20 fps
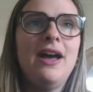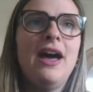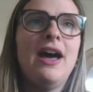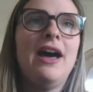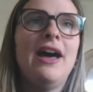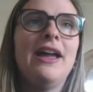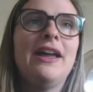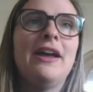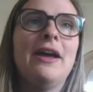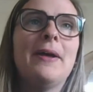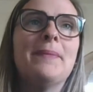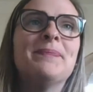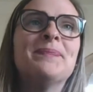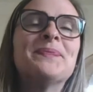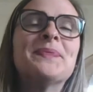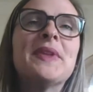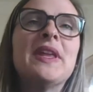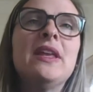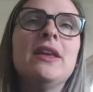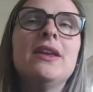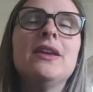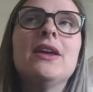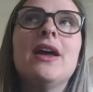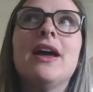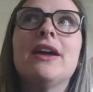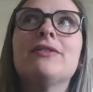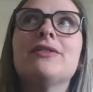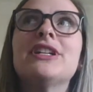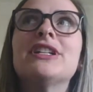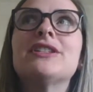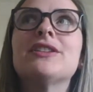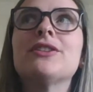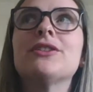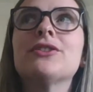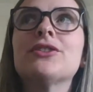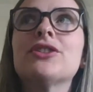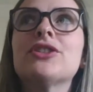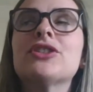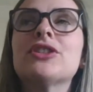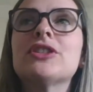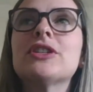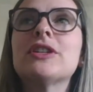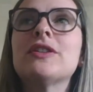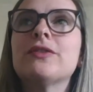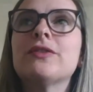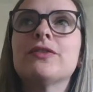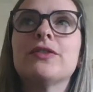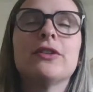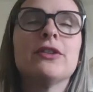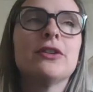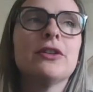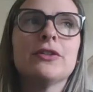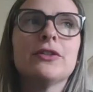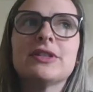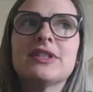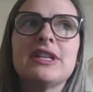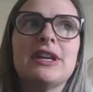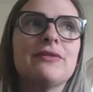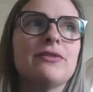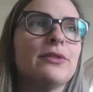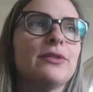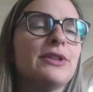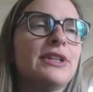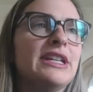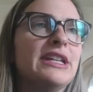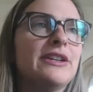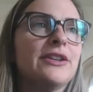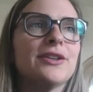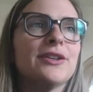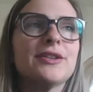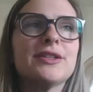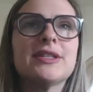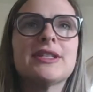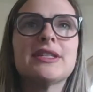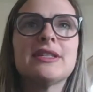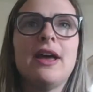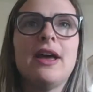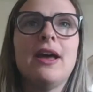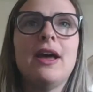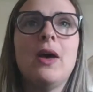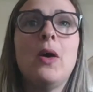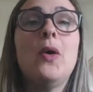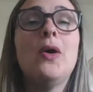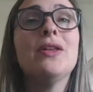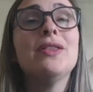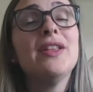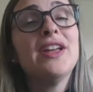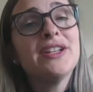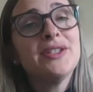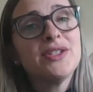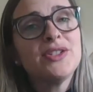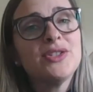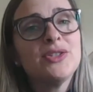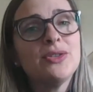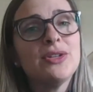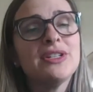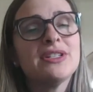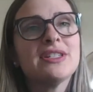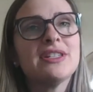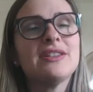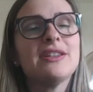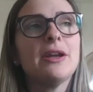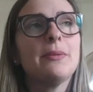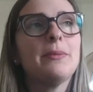I researched for several years online students and their